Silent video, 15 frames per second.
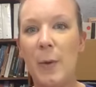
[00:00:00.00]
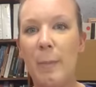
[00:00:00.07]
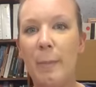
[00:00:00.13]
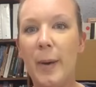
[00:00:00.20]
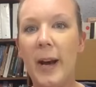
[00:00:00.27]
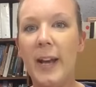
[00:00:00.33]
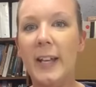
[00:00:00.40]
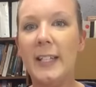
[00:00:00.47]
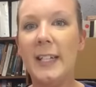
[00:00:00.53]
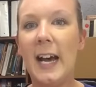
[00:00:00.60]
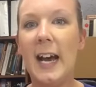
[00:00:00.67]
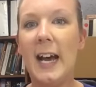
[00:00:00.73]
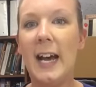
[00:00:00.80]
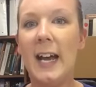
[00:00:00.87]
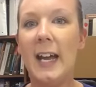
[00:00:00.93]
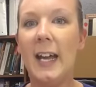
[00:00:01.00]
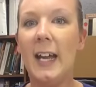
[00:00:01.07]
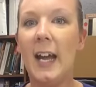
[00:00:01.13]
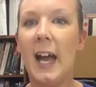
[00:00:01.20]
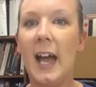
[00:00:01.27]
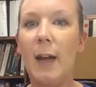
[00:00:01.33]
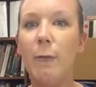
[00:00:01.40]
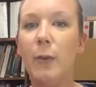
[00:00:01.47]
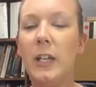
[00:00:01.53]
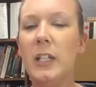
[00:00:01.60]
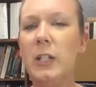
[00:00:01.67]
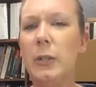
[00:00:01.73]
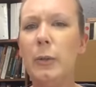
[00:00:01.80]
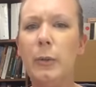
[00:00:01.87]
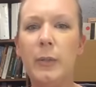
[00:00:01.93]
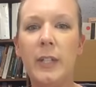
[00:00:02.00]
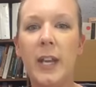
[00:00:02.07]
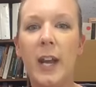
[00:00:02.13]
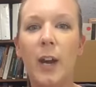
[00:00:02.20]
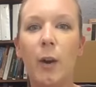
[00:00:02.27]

but I every Tuesday